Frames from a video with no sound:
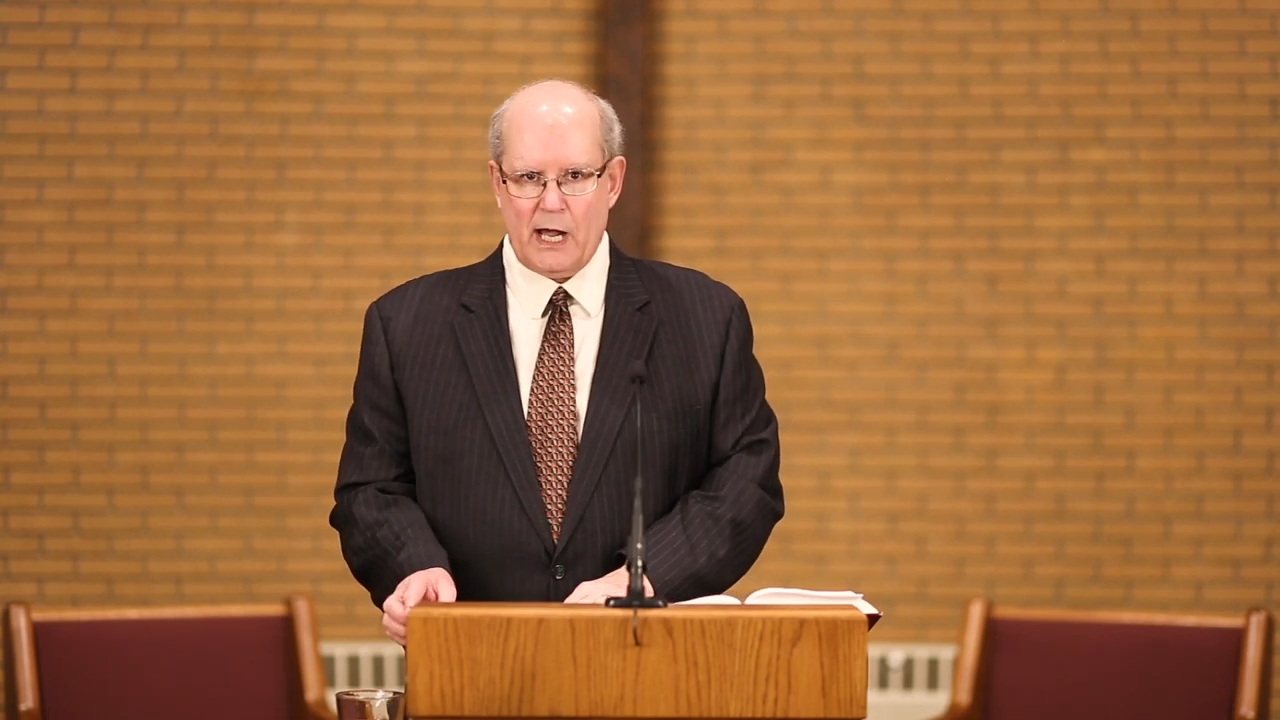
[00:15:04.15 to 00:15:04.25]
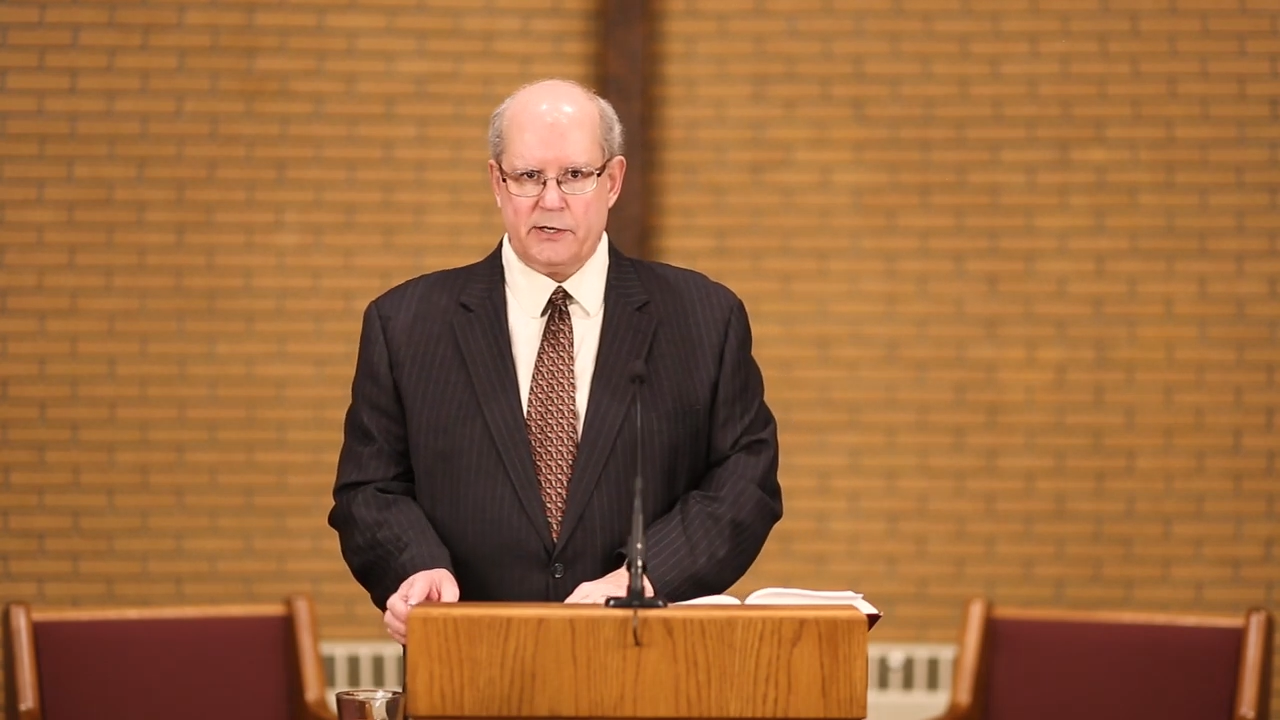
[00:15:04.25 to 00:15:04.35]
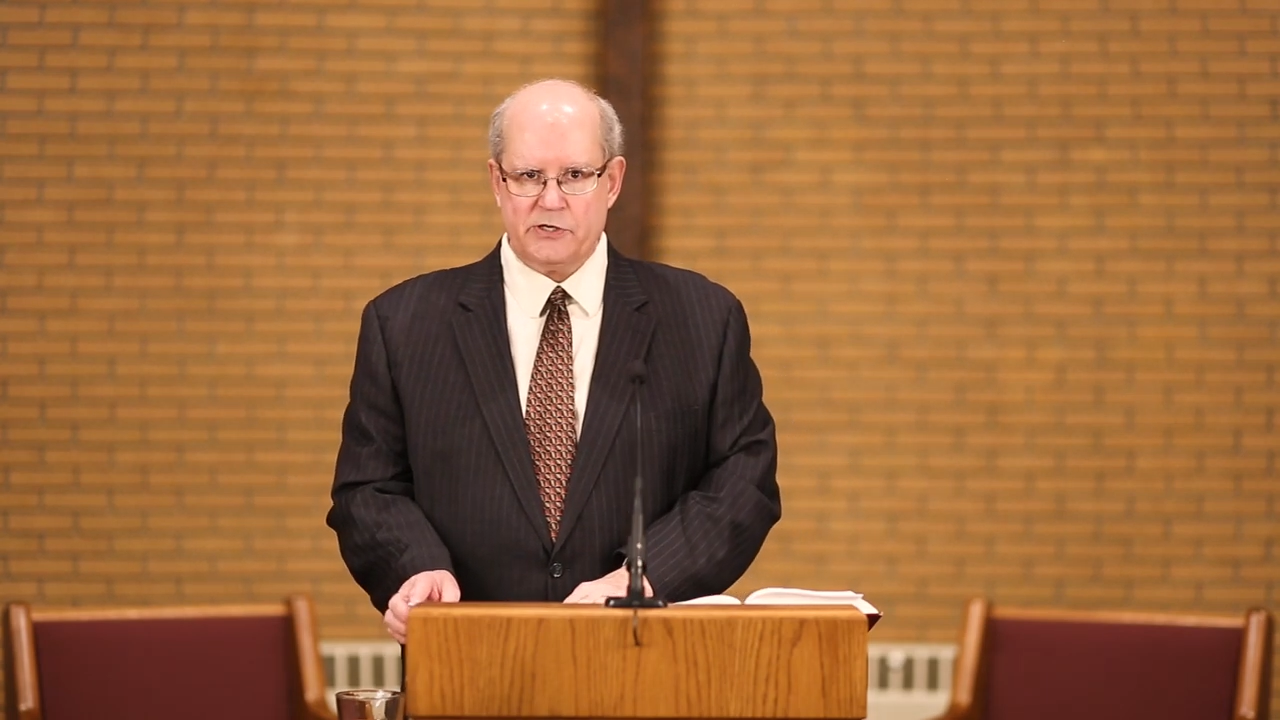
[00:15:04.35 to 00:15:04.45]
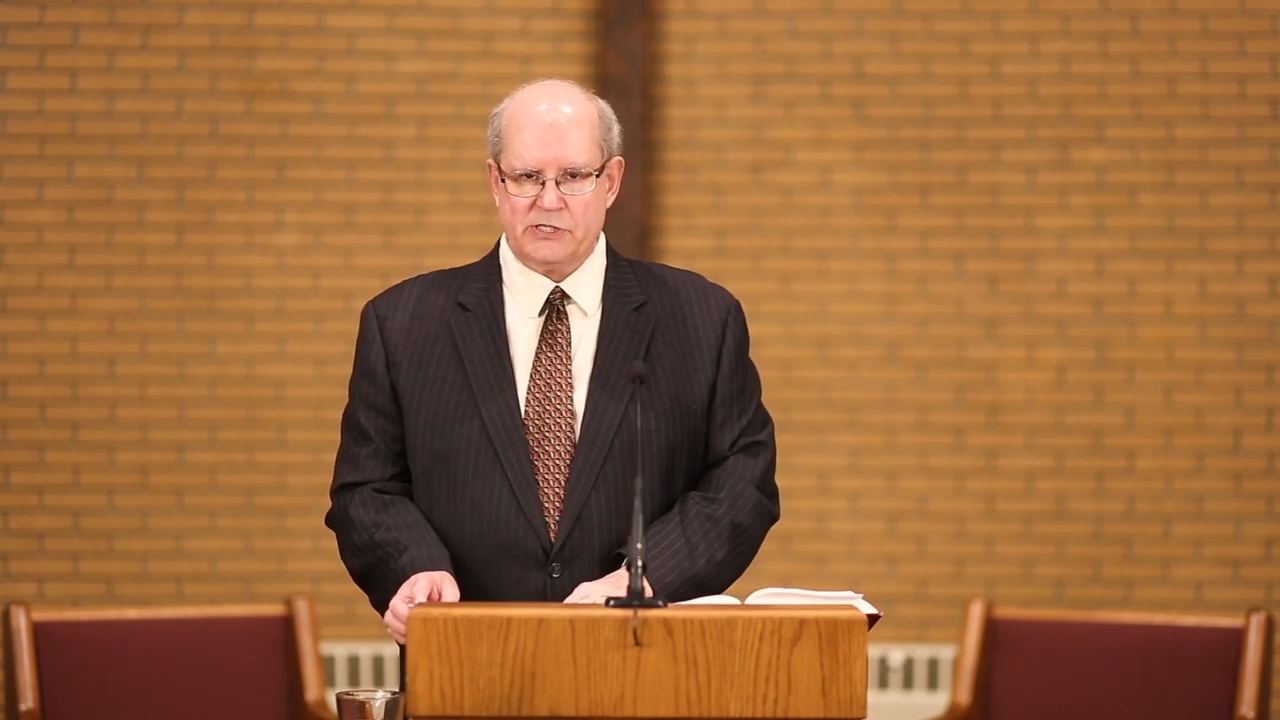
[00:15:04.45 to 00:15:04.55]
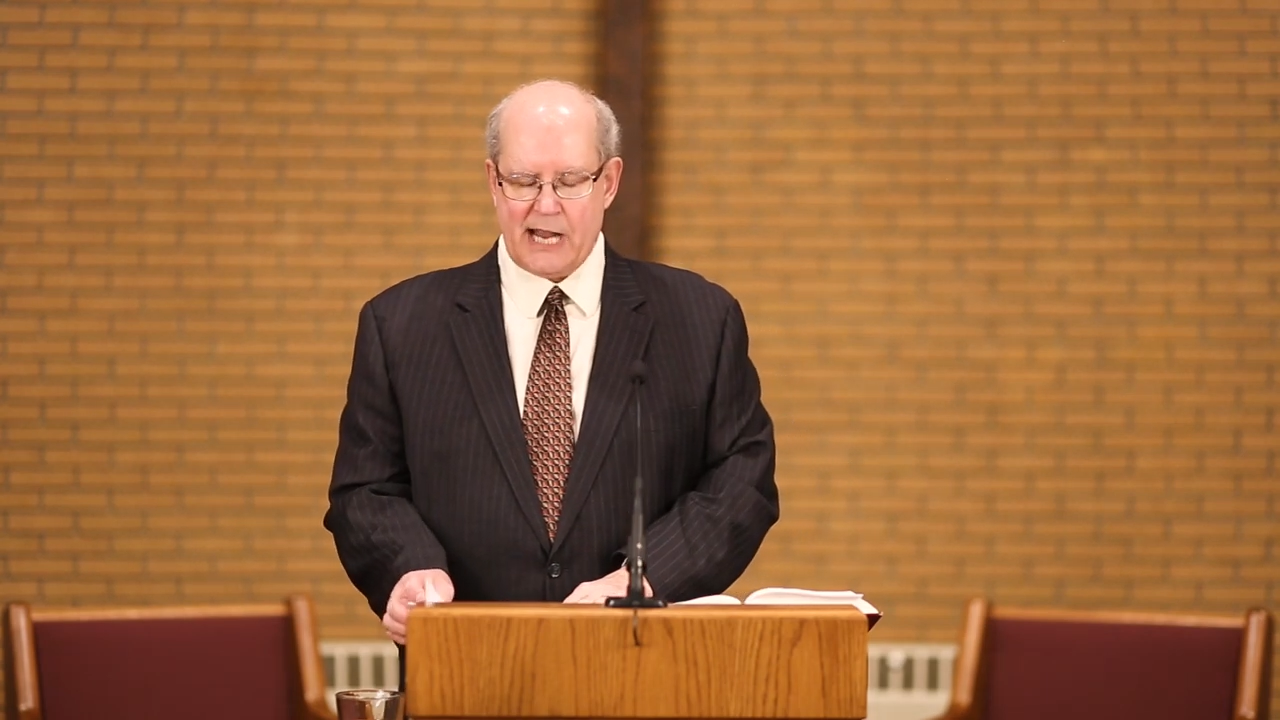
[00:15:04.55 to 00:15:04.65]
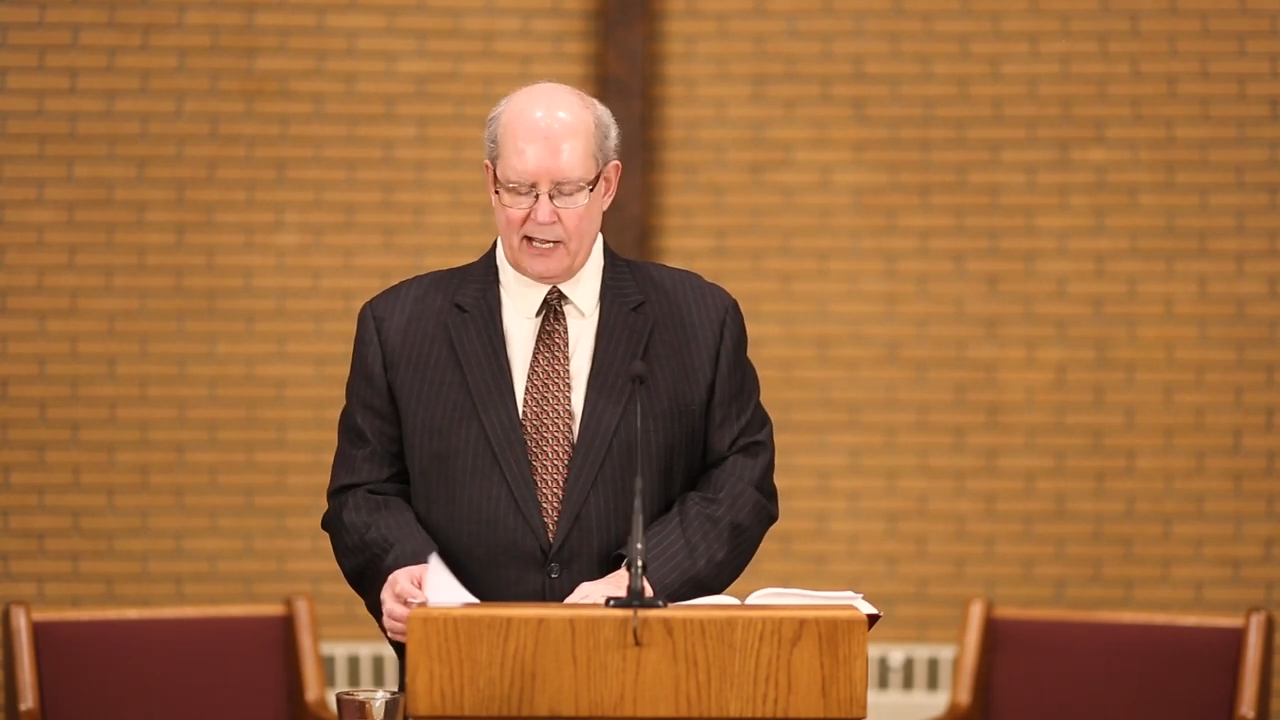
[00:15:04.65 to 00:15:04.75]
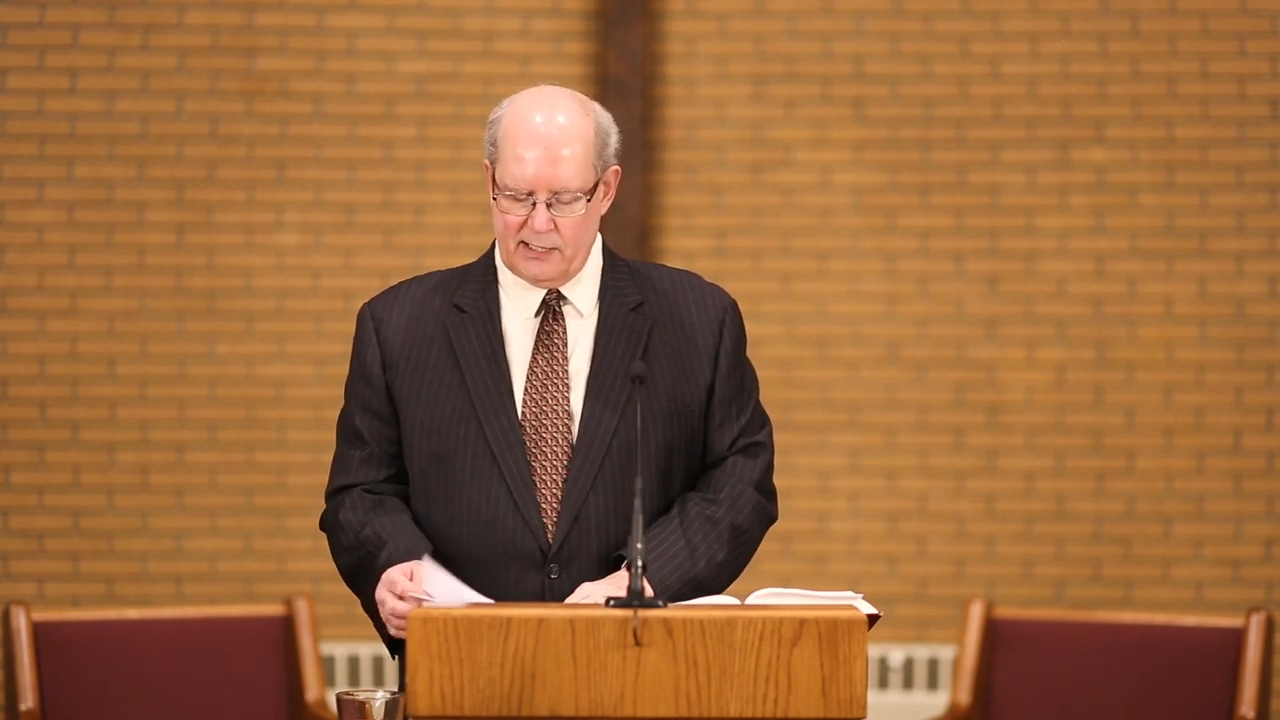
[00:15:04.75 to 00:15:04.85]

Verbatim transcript: understand